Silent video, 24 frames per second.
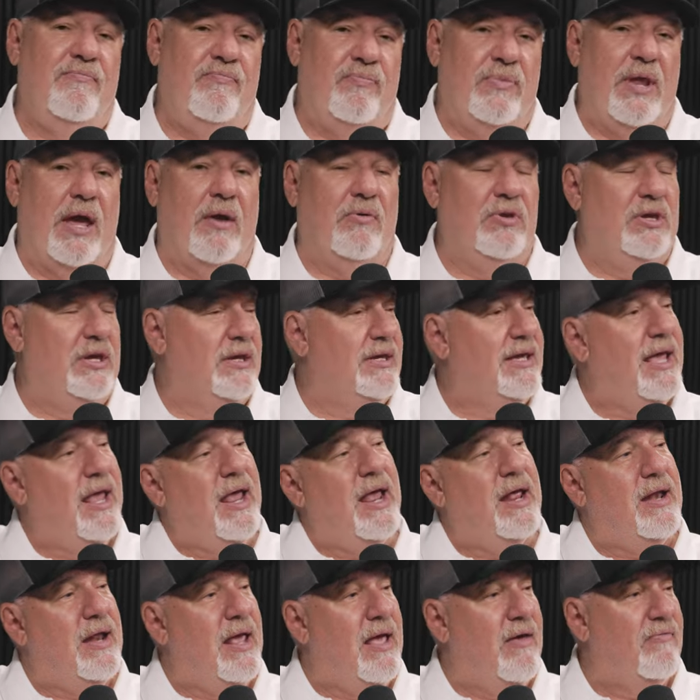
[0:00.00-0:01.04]
Now, you
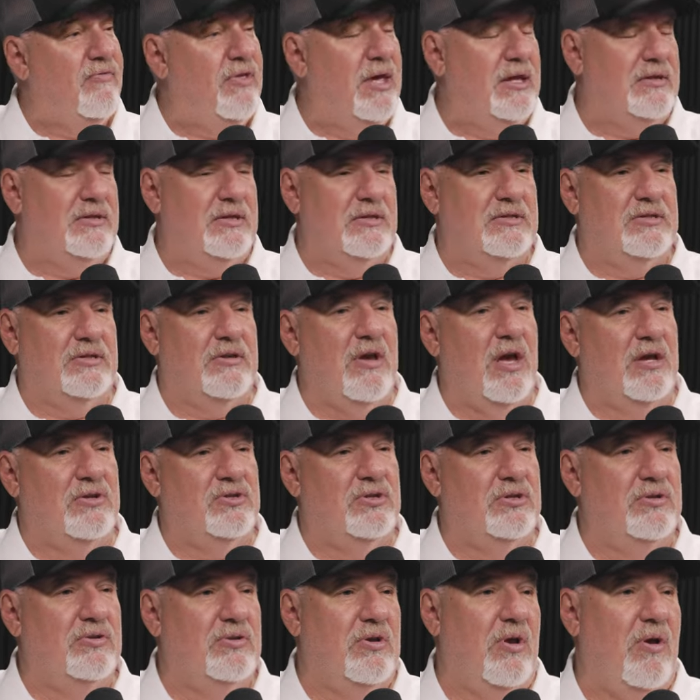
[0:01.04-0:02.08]
can have that
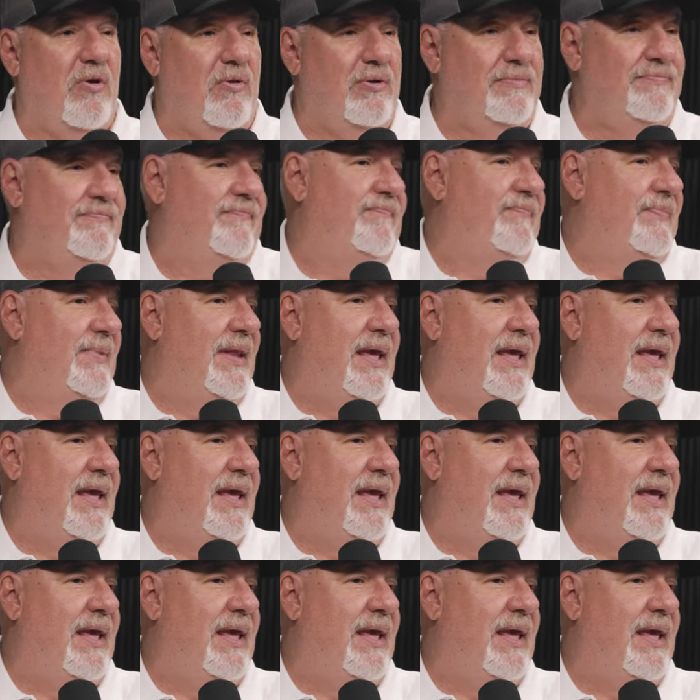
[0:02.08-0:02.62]
discussion going,